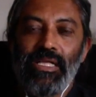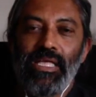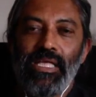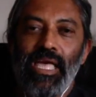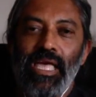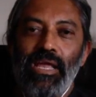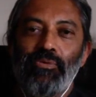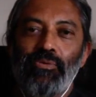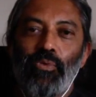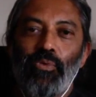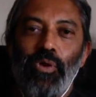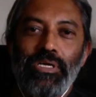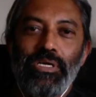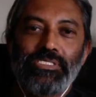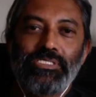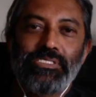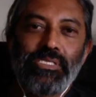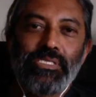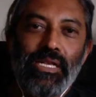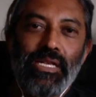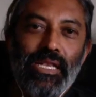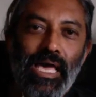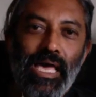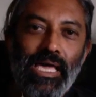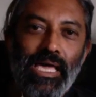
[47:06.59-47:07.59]
and watch the
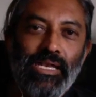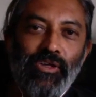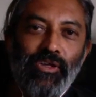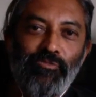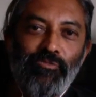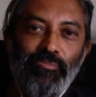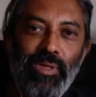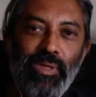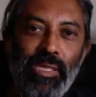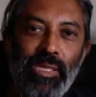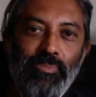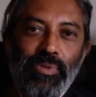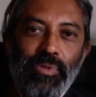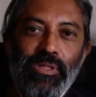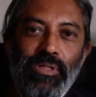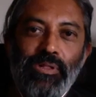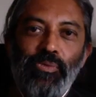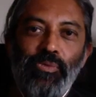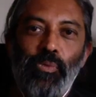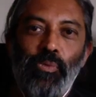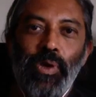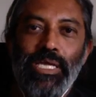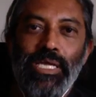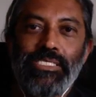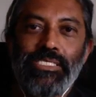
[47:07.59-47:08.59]
line of people
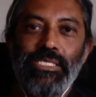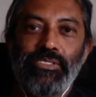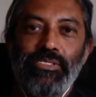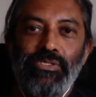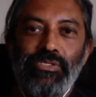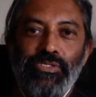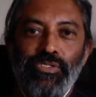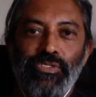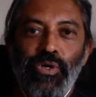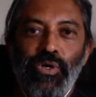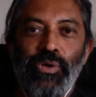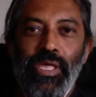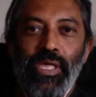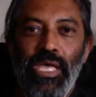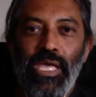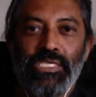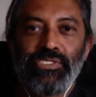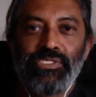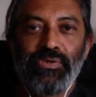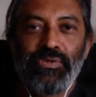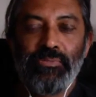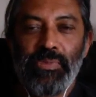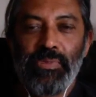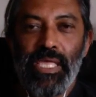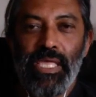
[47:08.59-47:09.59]
waiting to draw cash
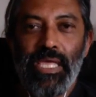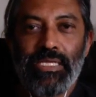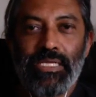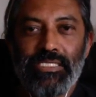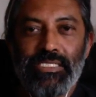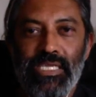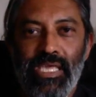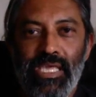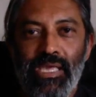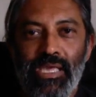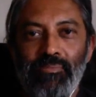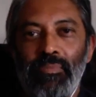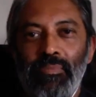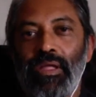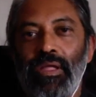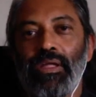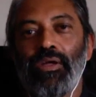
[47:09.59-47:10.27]
from the ATM.